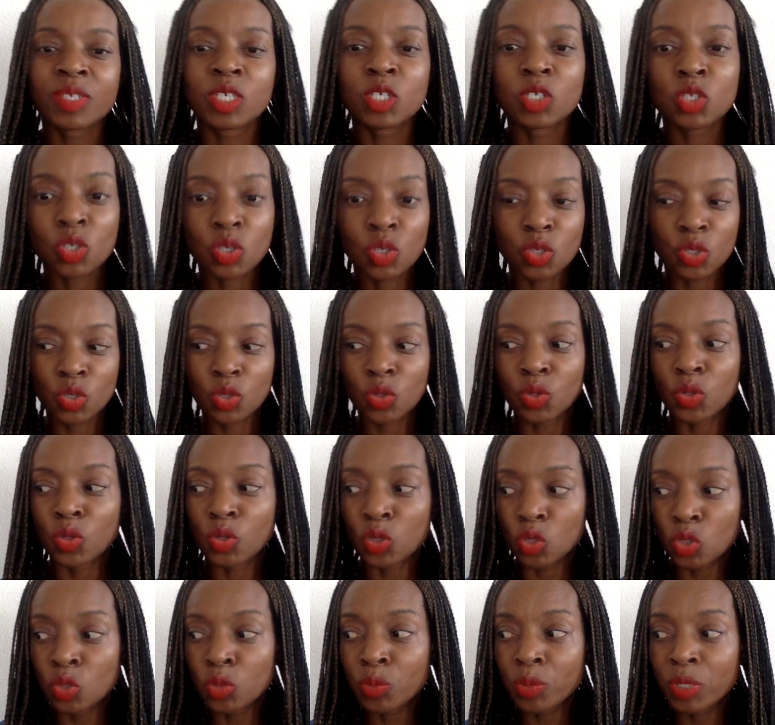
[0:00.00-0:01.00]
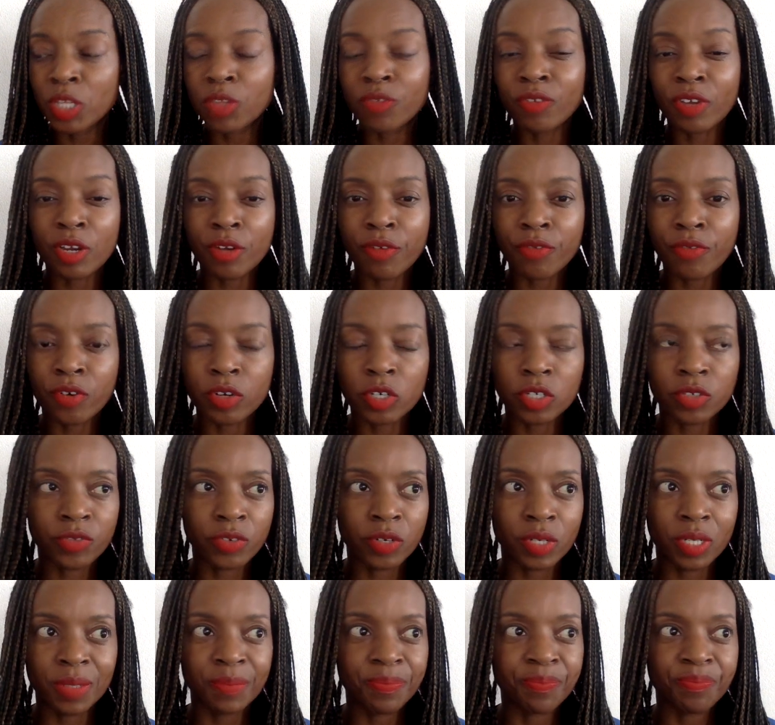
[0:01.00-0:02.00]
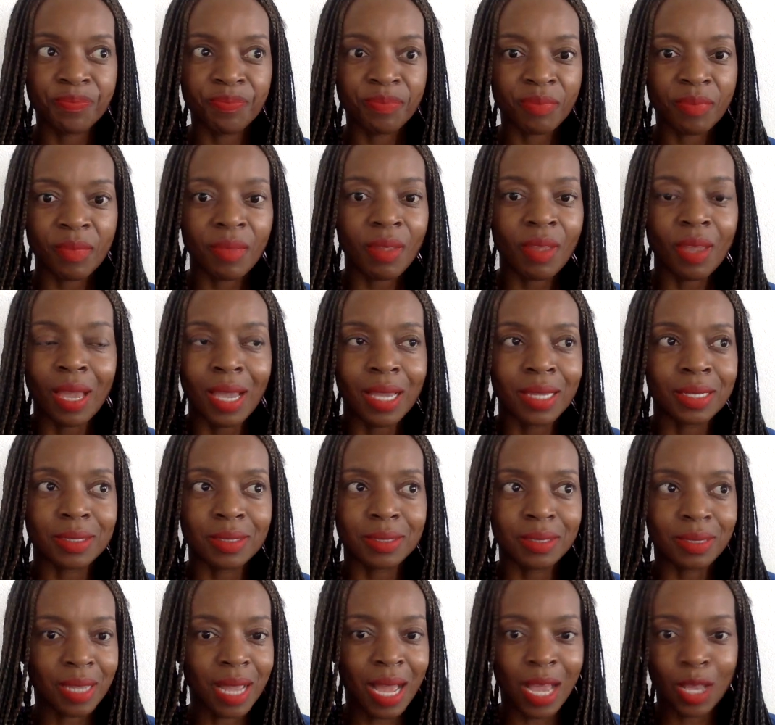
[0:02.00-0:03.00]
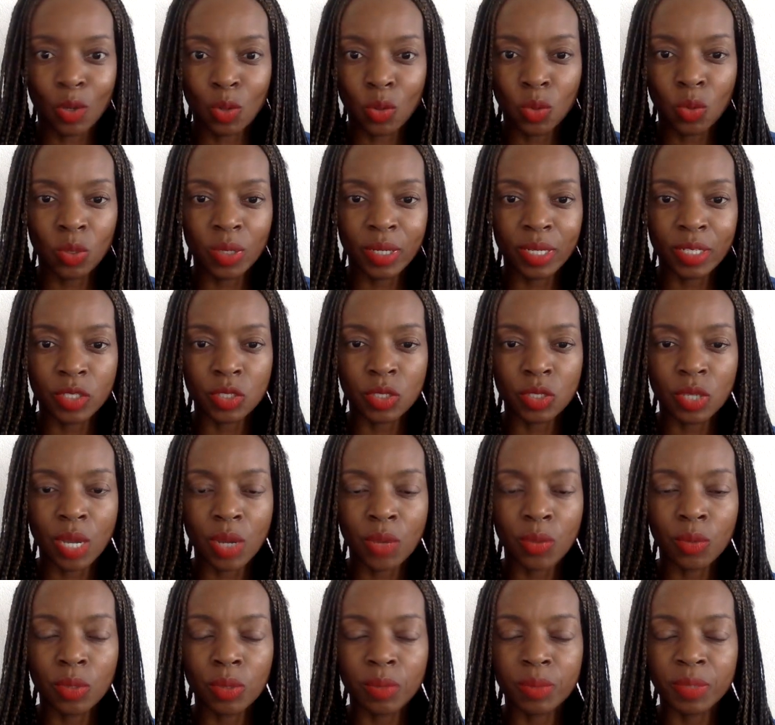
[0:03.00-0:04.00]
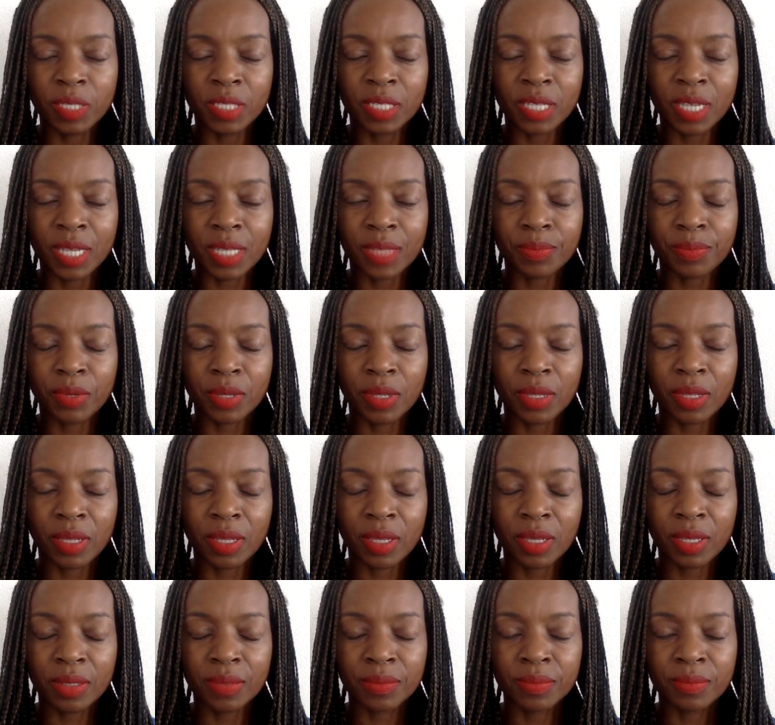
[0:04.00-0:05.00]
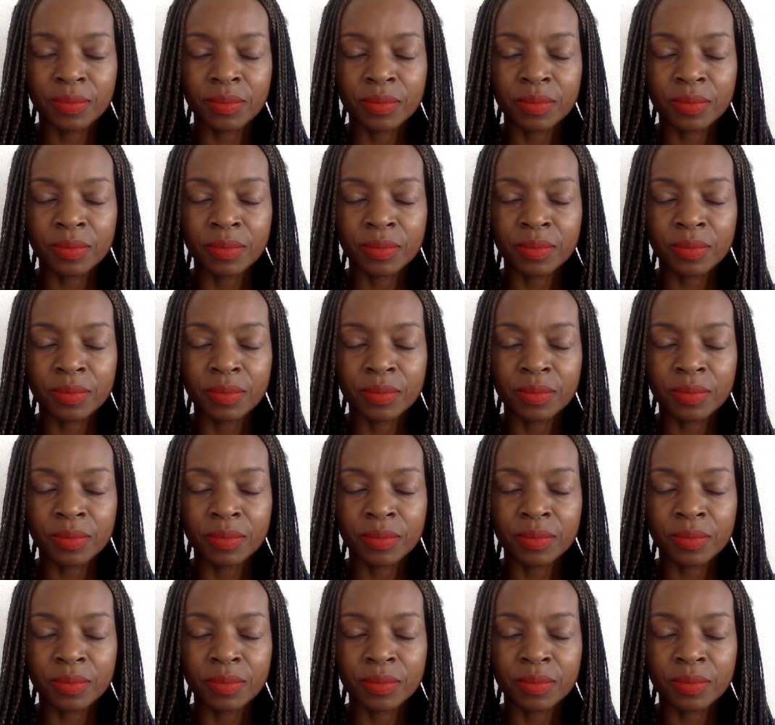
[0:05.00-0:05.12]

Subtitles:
so you breathe very forcefully, and I couldn't. So I will be just breathing.